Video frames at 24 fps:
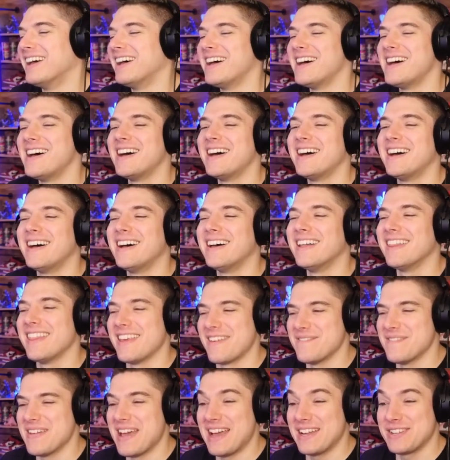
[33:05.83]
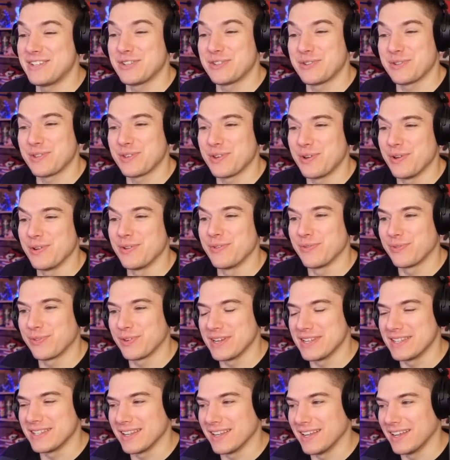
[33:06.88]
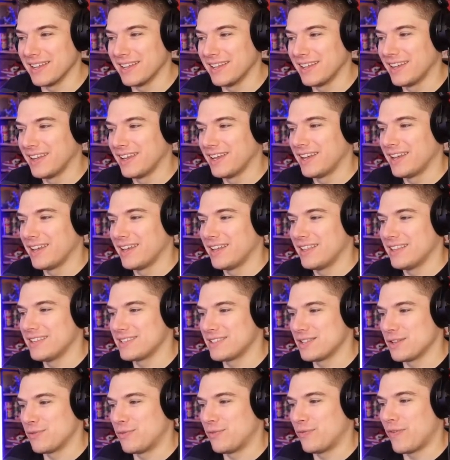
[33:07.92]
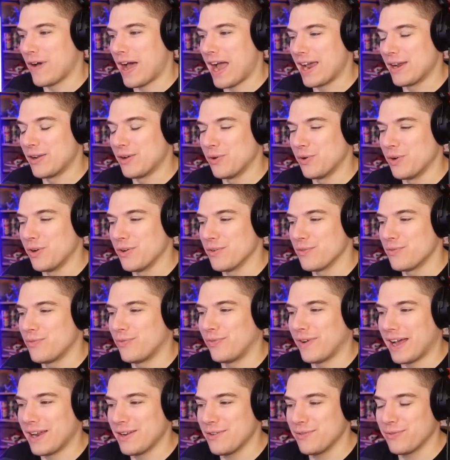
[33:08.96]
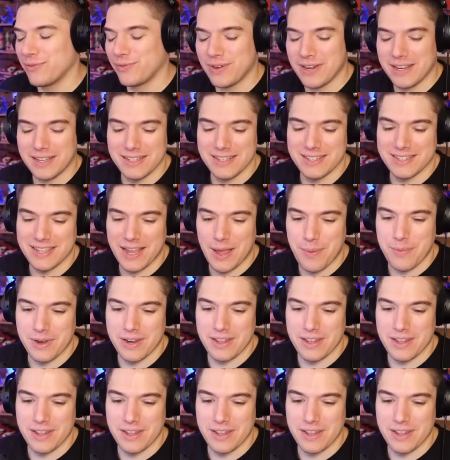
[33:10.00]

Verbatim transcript: oh, that matches with Golden Frieza. This is the final final freaking summon